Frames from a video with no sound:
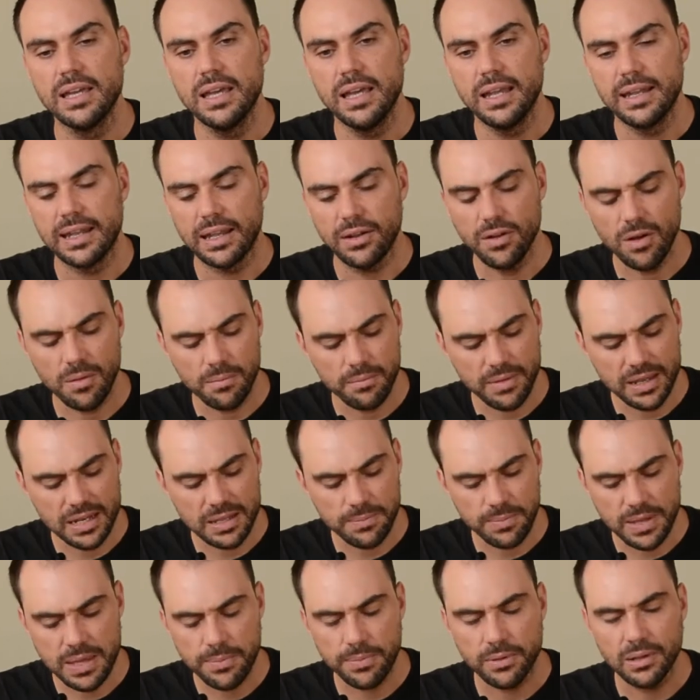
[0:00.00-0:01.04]
Now not many
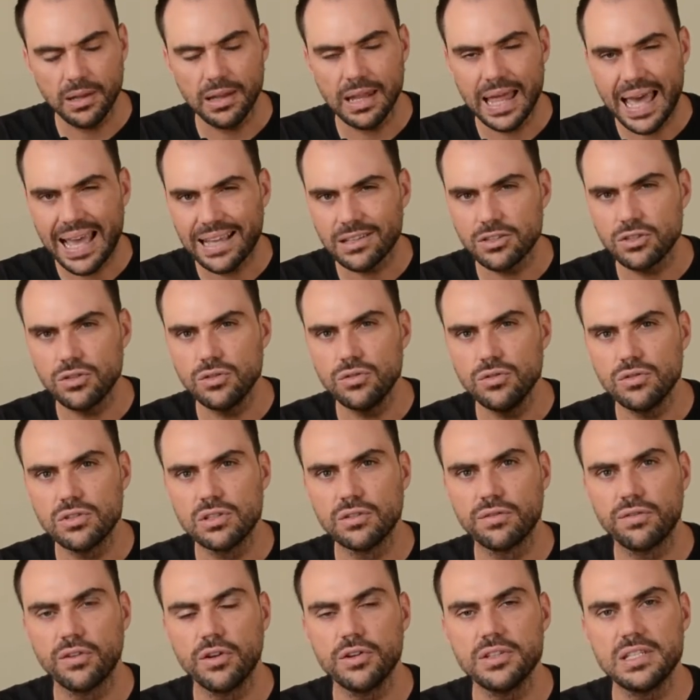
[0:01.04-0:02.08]
people like to use the
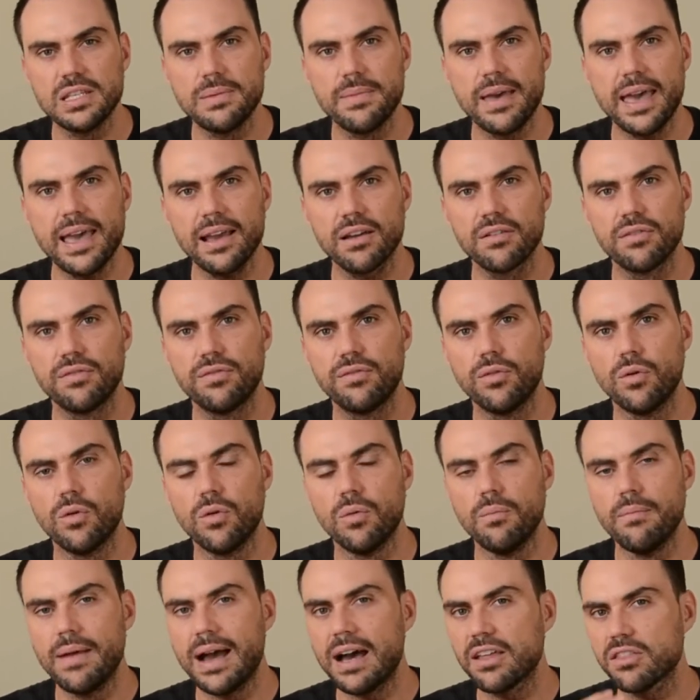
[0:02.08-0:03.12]
floaty back for
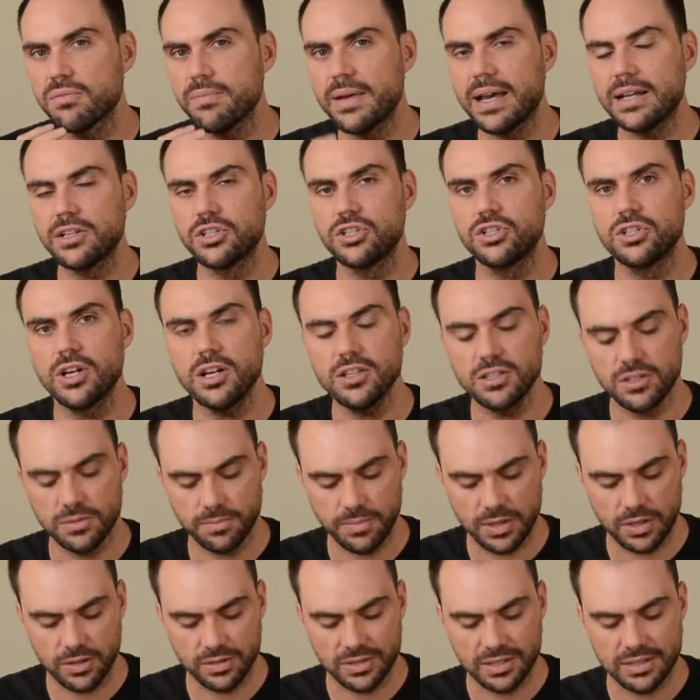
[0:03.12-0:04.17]
mouth mount shots
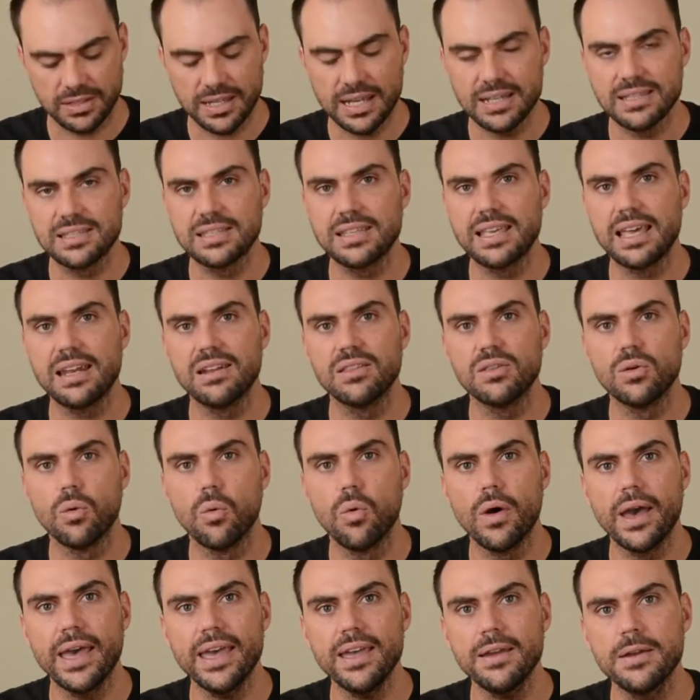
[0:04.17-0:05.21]
because it does get in the
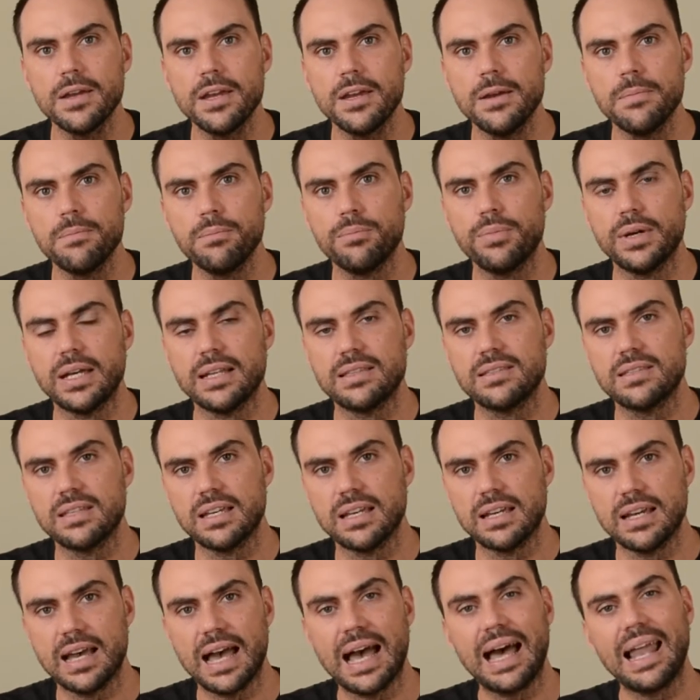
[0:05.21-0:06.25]
way, but
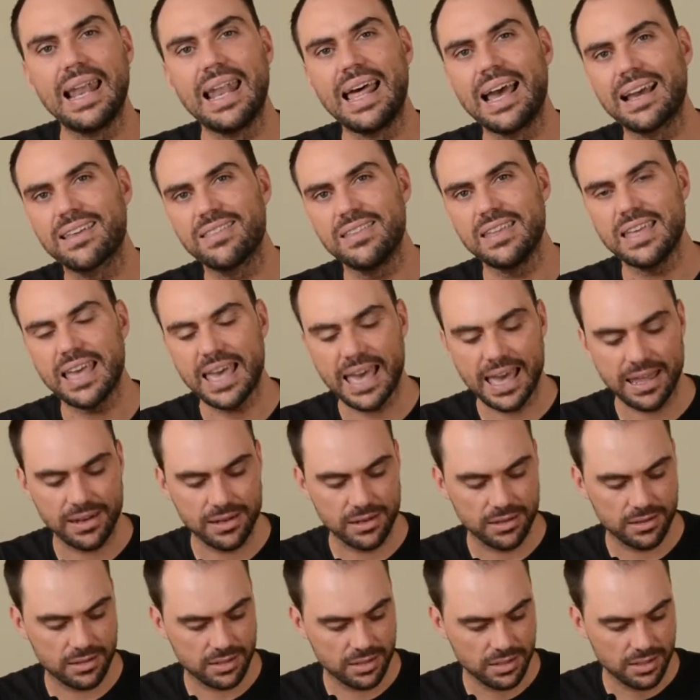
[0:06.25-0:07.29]
I like the
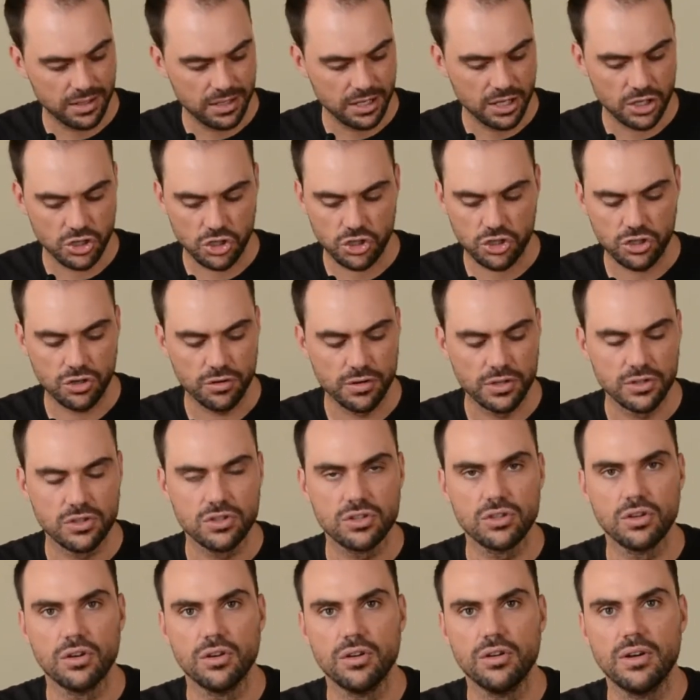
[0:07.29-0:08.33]
added assurance,
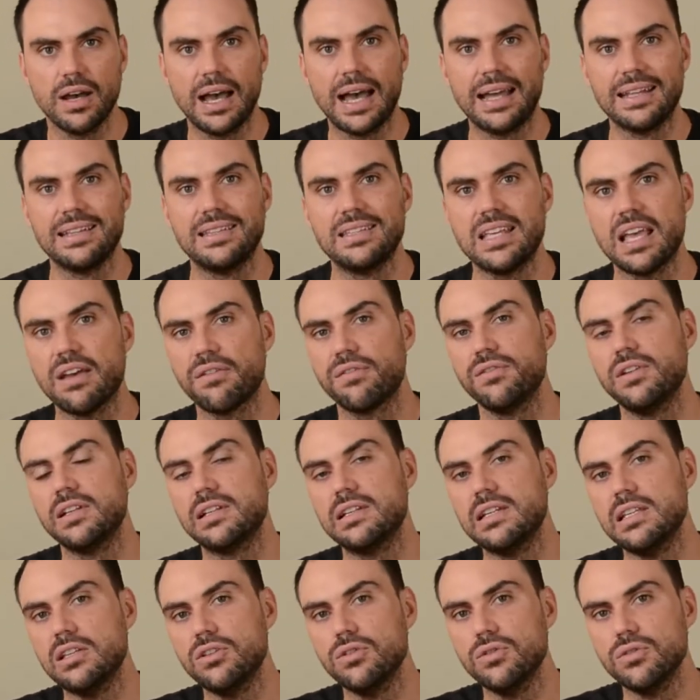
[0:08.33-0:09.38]
so I
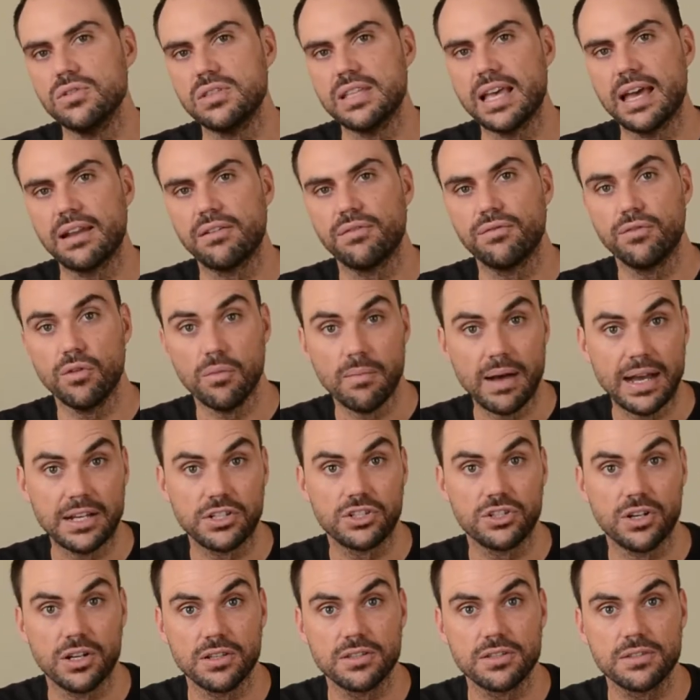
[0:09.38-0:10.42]
definitely use that for my
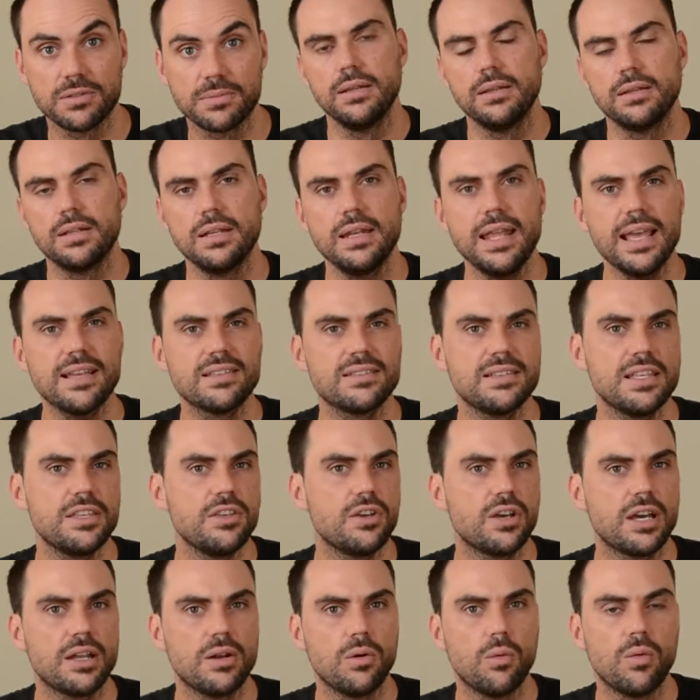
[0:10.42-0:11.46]
shots. The next thing you're
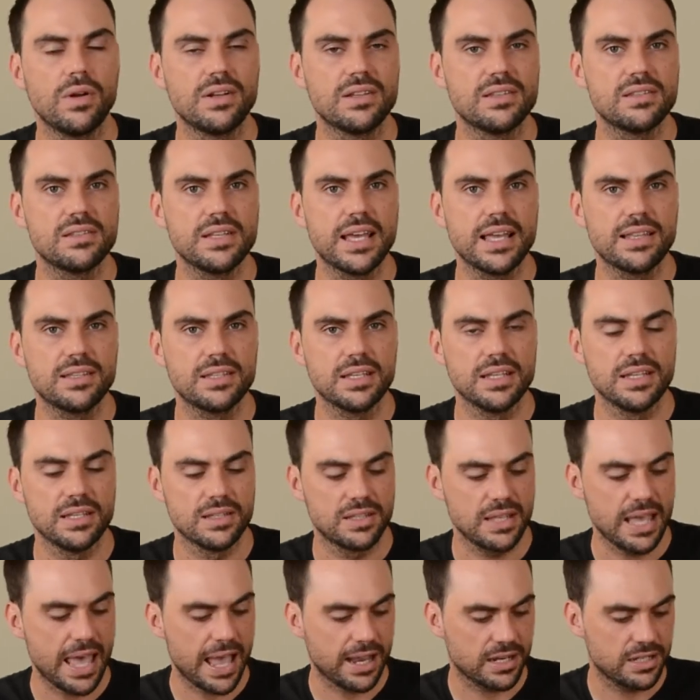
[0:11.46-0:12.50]
going to want to set
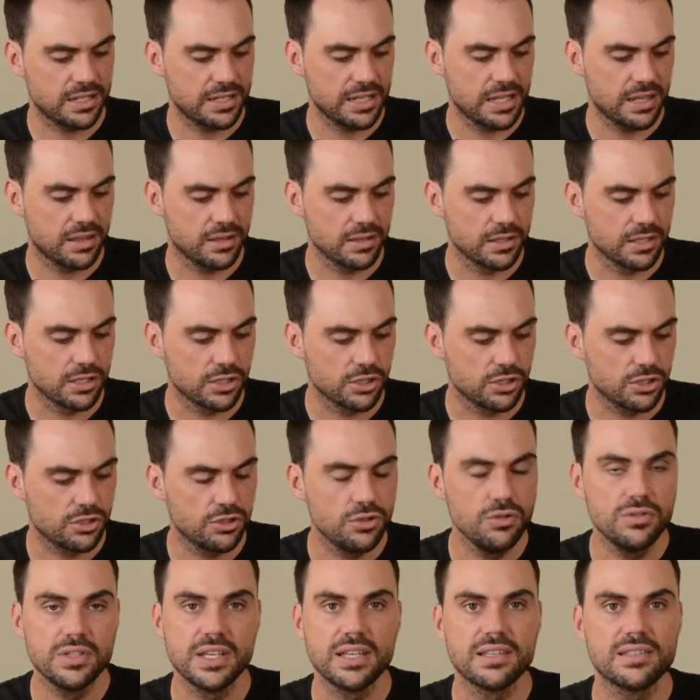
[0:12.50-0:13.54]
is actually the
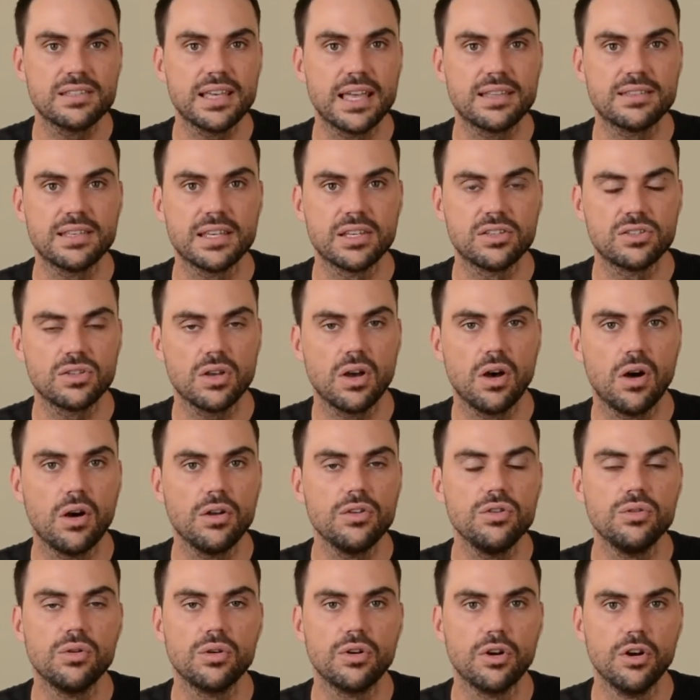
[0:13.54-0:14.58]
shooting settings on
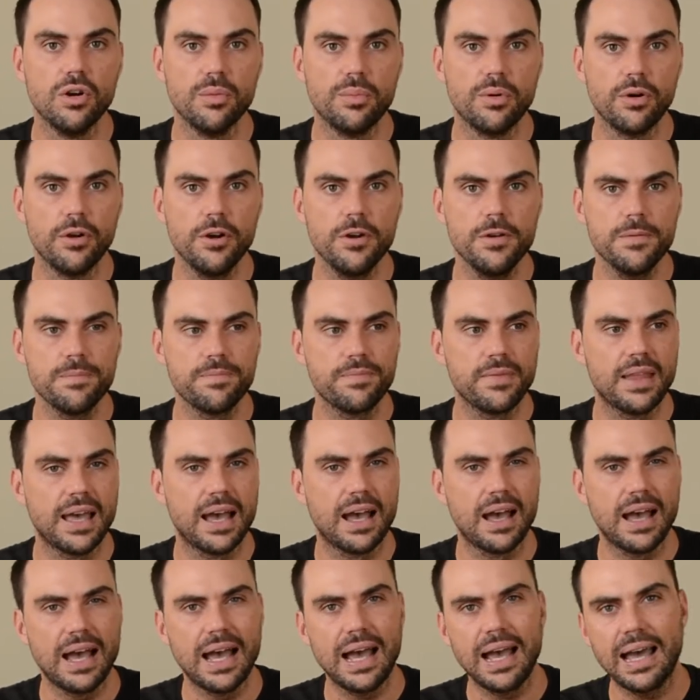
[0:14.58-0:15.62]
your GoPro.
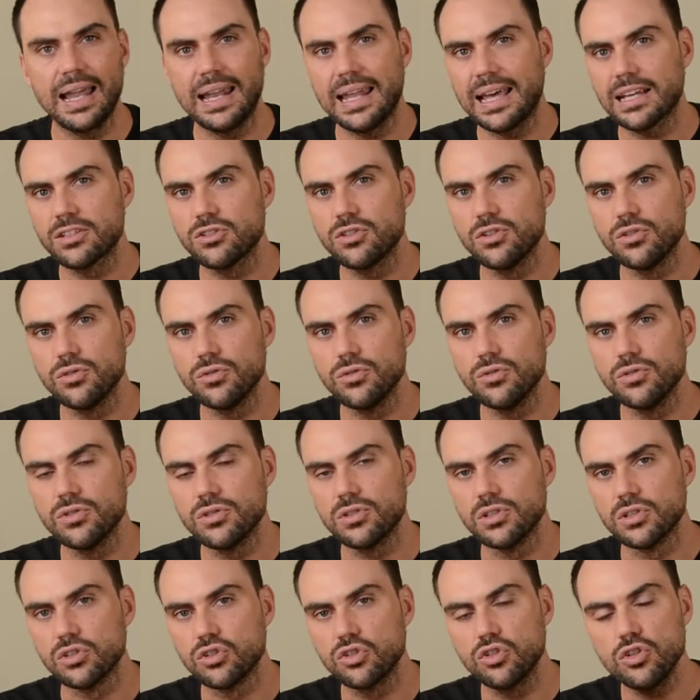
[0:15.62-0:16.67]
Now I like to use
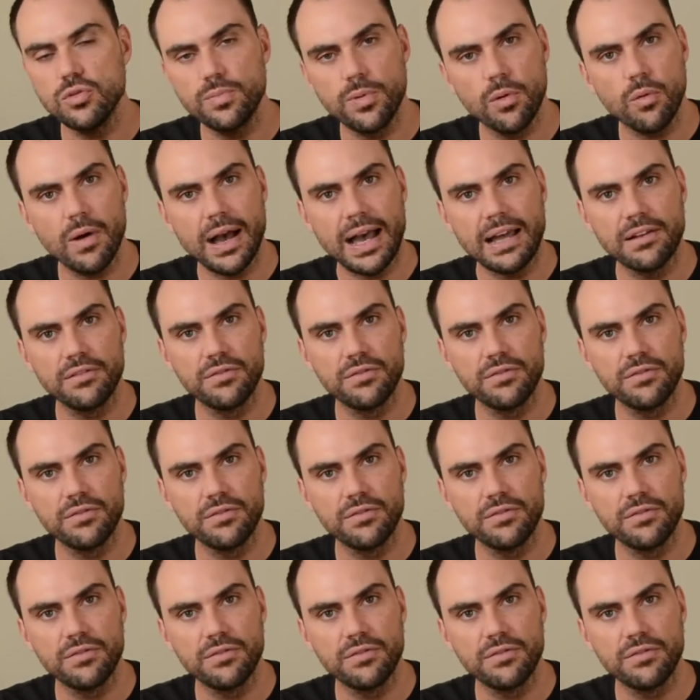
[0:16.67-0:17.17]
the super wide